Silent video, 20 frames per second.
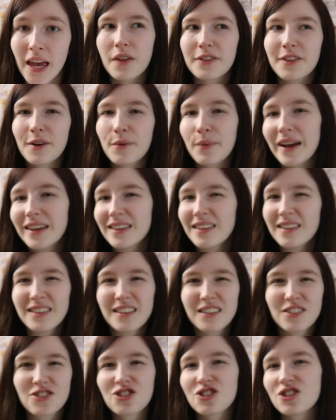The way that
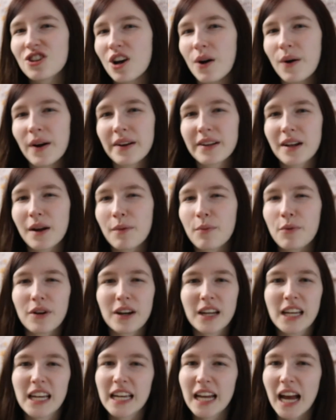the show ended up
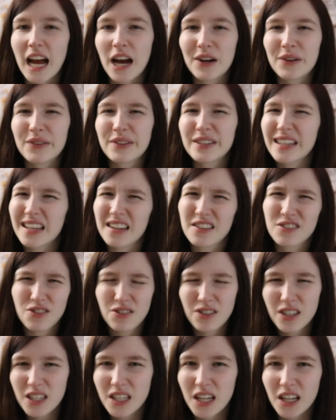working out was
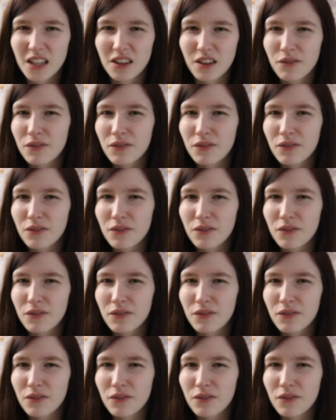interesting.